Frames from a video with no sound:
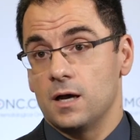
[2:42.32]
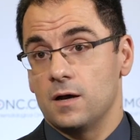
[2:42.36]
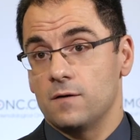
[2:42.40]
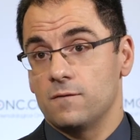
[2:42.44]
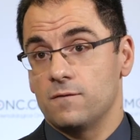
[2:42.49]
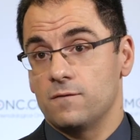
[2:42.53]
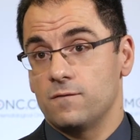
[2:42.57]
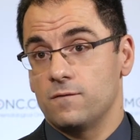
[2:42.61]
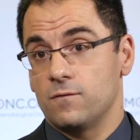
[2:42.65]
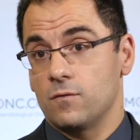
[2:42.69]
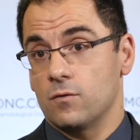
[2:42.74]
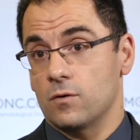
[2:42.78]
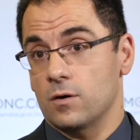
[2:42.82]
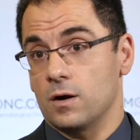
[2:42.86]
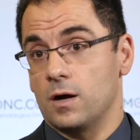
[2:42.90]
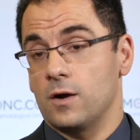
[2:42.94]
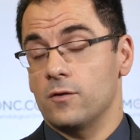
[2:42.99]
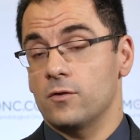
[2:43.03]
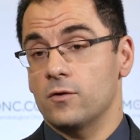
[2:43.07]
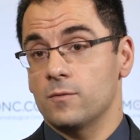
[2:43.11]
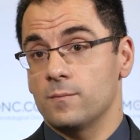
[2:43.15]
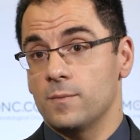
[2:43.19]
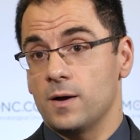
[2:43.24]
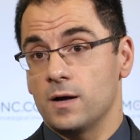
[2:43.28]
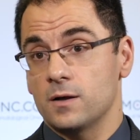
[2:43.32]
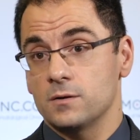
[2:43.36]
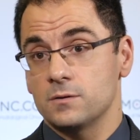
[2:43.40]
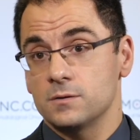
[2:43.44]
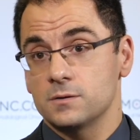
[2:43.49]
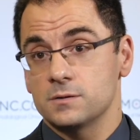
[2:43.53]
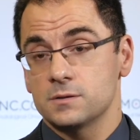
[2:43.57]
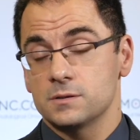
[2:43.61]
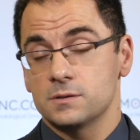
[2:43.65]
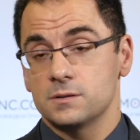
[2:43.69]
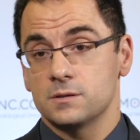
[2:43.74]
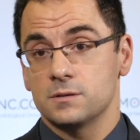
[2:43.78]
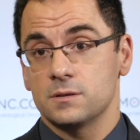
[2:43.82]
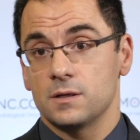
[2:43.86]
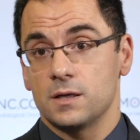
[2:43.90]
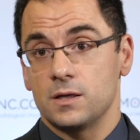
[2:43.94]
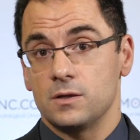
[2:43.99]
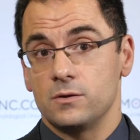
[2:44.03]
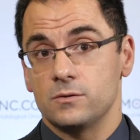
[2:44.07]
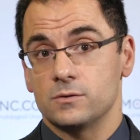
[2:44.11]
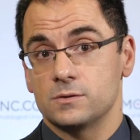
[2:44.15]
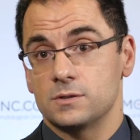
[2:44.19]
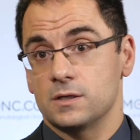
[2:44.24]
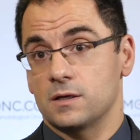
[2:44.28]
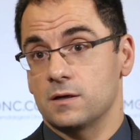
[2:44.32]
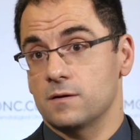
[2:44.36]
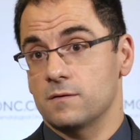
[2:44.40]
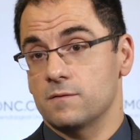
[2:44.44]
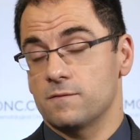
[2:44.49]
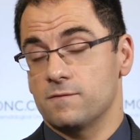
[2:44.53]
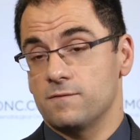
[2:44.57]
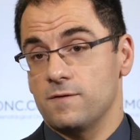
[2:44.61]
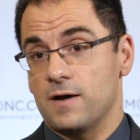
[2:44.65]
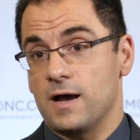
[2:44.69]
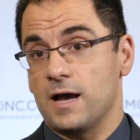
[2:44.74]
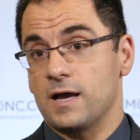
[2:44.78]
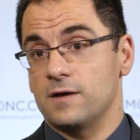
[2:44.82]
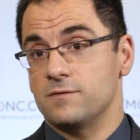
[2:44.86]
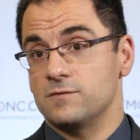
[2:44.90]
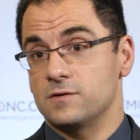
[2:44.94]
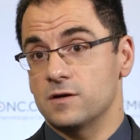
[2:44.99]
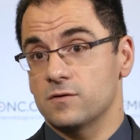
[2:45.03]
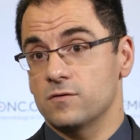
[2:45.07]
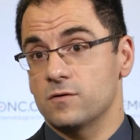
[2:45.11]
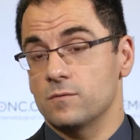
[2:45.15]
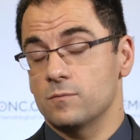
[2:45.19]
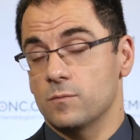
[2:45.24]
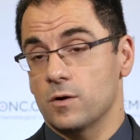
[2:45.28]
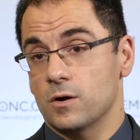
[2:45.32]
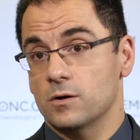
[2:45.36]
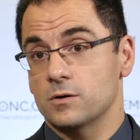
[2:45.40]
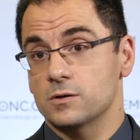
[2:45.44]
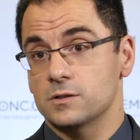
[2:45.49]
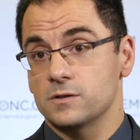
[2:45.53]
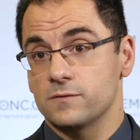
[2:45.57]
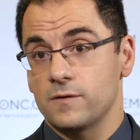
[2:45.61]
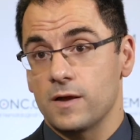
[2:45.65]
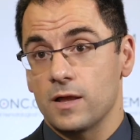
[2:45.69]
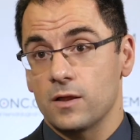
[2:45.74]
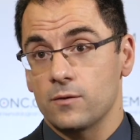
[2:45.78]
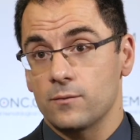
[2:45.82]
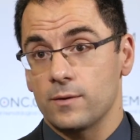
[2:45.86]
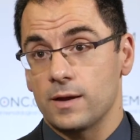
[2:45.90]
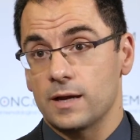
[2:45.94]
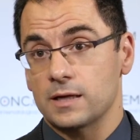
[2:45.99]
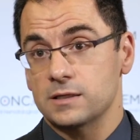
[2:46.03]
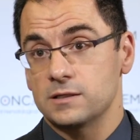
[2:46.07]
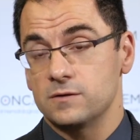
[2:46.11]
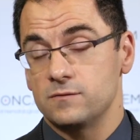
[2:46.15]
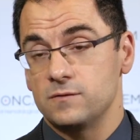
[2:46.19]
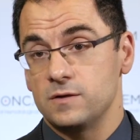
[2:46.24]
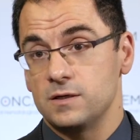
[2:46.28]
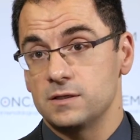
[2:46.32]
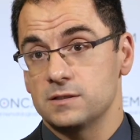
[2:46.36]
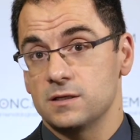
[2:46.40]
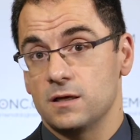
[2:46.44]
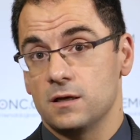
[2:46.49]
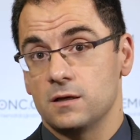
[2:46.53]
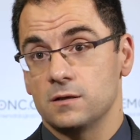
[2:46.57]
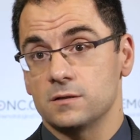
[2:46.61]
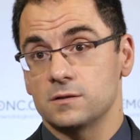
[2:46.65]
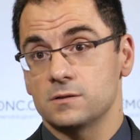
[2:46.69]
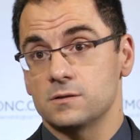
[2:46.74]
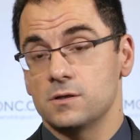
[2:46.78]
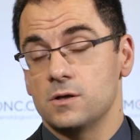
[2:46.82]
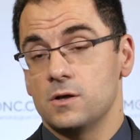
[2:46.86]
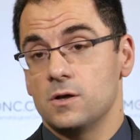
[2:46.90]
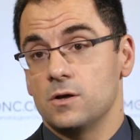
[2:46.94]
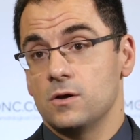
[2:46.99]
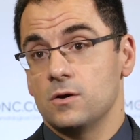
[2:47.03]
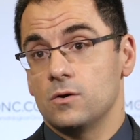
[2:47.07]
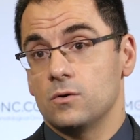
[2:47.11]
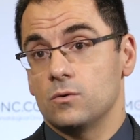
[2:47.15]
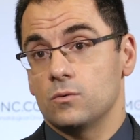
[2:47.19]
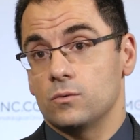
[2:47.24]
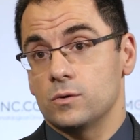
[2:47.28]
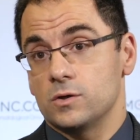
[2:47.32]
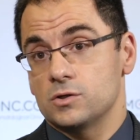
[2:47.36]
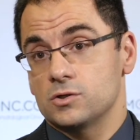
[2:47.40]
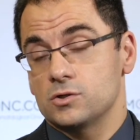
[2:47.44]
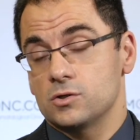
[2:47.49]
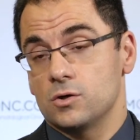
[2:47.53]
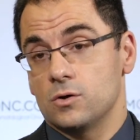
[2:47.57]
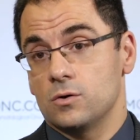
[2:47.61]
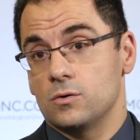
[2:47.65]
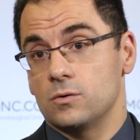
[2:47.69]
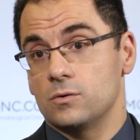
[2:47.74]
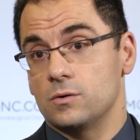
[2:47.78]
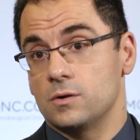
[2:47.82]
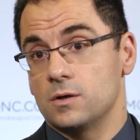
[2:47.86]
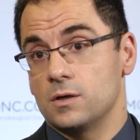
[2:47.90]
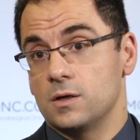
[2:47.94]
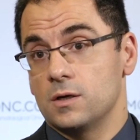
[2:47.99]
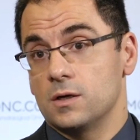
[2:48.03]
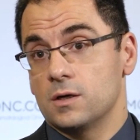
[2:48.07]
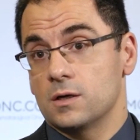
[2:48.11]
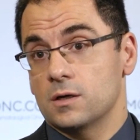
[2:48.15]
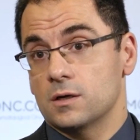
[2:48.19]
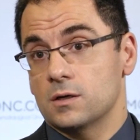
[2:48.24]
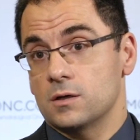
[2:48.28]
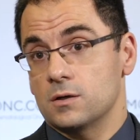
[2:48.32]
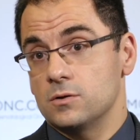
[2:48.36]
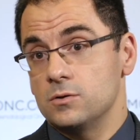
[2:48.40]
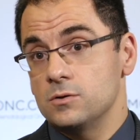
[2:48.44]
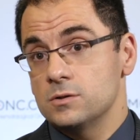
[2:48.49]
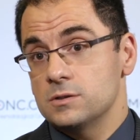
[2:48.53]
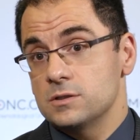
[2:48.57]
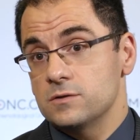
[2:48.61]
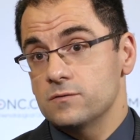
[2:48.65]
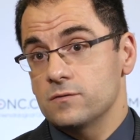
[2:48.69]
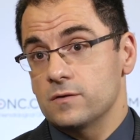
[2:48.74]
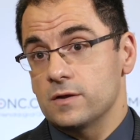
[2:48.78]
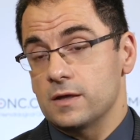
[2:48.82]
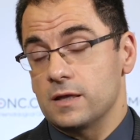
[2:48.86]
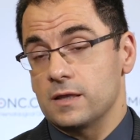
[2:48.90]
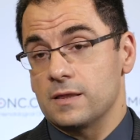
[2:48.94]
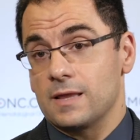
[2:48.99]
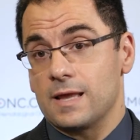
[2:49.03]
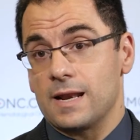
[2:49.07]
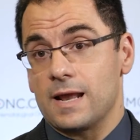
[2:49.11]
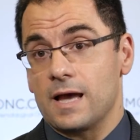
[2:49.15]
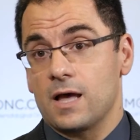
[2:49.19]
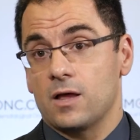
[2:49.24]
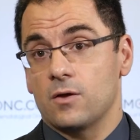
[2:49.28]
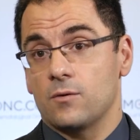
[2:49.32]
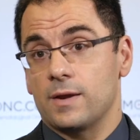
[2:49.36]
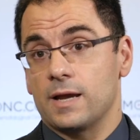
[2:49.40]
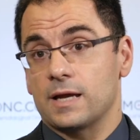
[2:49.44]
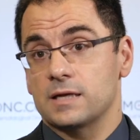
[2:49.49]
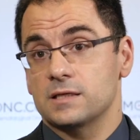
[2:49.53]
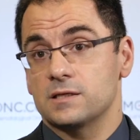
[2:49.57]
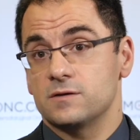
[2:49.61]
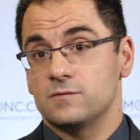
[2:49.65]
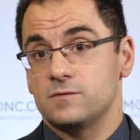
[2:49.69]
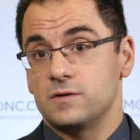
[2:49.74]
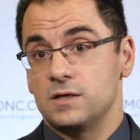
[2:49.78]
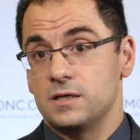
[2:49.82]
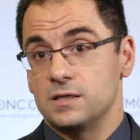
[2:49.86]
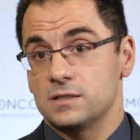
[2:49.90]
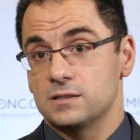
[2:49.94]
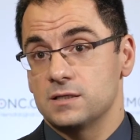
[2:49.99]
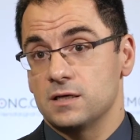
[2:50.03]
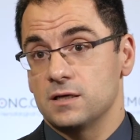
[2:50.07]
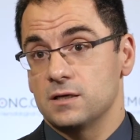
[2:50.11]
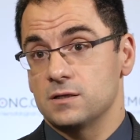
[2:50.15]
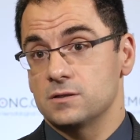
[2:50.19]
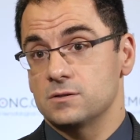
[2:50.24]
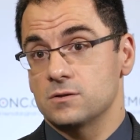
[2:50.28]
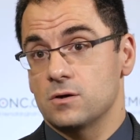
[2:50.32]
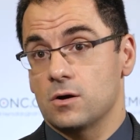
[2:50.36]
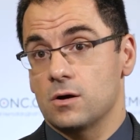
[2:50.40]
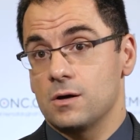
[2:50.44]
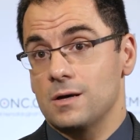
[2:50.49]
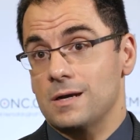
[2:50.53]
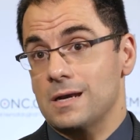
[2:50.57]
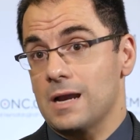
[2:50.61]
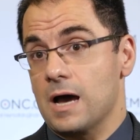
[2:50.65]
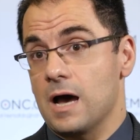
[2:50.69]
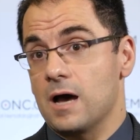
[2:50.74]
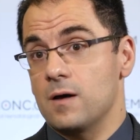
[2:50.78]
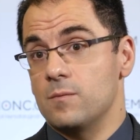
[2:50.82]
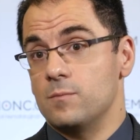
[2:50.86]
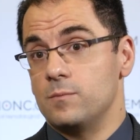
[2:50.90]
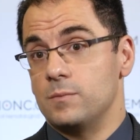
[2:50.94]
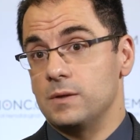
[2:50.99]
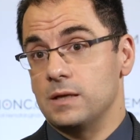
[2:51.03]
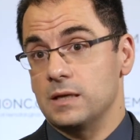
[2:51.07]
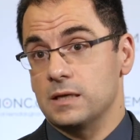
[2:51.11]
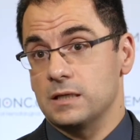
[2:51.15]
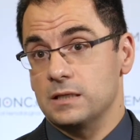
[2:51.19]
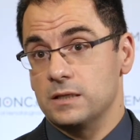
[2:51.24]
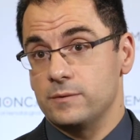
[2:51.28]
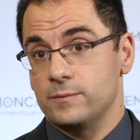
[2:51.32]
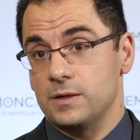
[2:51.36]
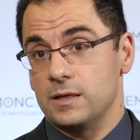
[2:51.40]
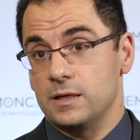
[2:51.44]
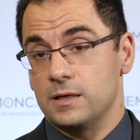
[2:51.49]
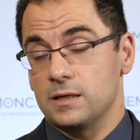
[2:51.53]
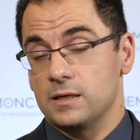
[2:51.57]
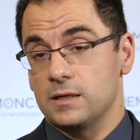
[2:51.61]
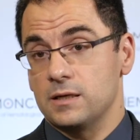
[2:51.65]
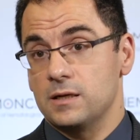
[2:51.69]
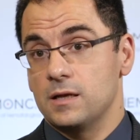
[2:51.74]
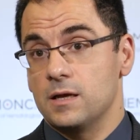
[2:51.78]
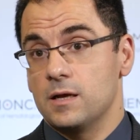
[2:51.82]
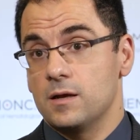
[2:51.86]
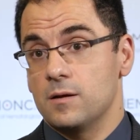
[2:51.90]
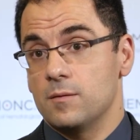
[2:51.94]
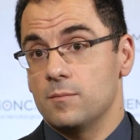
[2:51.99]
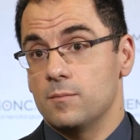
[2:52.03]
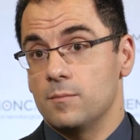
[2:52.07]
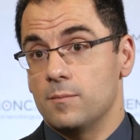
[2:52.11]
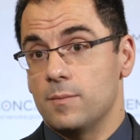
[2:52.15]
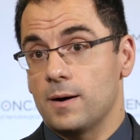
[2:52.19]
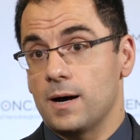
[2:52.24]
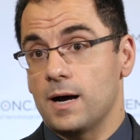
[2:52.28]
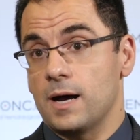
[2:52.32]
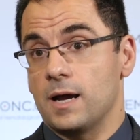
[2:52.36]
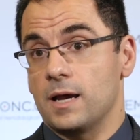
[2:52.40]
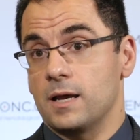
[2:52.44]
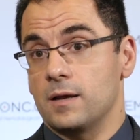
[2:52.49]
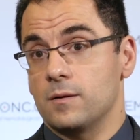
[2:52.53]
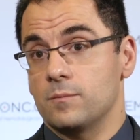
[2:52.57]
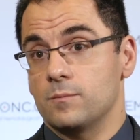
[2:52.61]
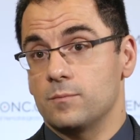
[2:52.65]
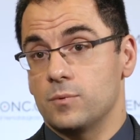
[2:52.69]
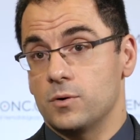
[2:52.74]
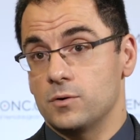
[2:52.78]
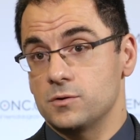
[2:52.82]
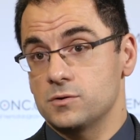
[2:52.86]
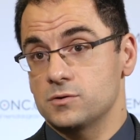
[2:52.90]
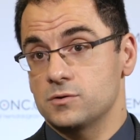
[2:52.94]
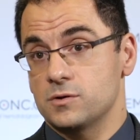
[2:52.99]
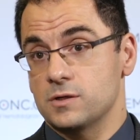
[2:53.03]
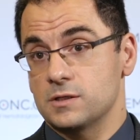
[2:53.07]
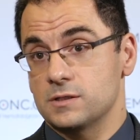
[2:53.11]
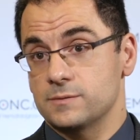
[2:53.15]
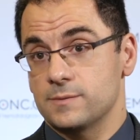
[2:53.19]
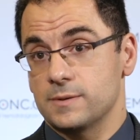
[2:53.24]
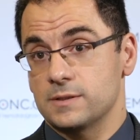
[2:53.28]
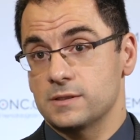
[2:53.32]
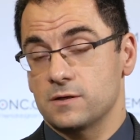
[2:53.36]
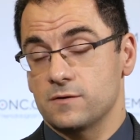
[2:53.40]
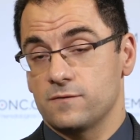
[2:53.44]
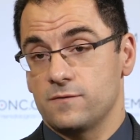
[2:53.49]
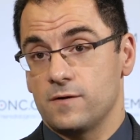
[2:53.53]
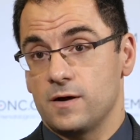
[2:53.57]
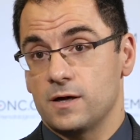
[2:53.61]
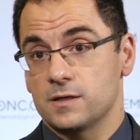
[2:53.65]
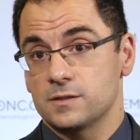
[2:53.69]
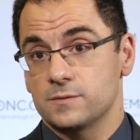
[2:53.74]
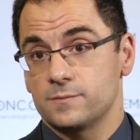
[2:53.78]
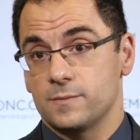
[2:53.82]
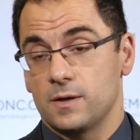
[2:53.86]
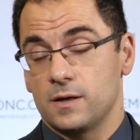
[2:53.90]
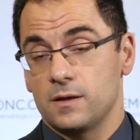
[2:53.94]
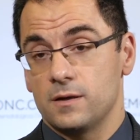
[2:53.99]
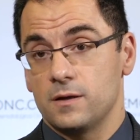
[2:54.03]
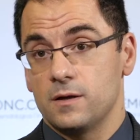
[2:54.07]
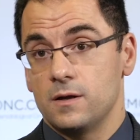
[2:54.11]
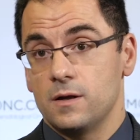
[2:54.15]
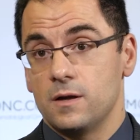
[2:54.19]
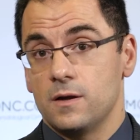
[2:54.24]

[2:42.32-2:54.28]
4 other models, using 5 different markers of alloreactive T cells, we showed conclusively that alloreactive T cells are not being eliminated by post-transplant cyclophosphamide.